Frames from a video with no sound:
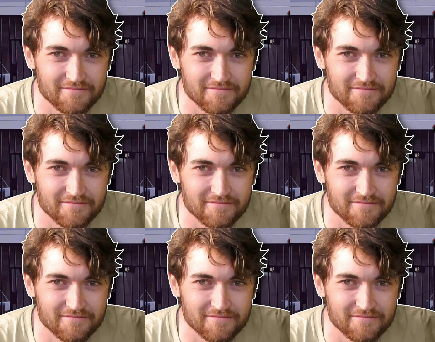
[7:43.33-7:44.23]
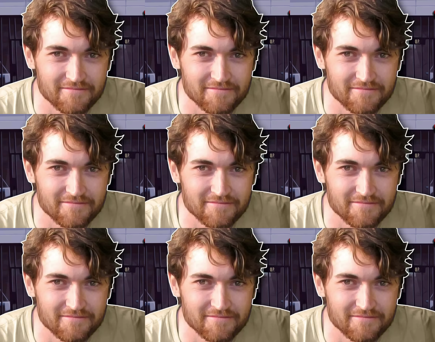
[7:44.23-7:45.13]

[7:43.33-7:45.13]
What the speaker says: Nobody speaks.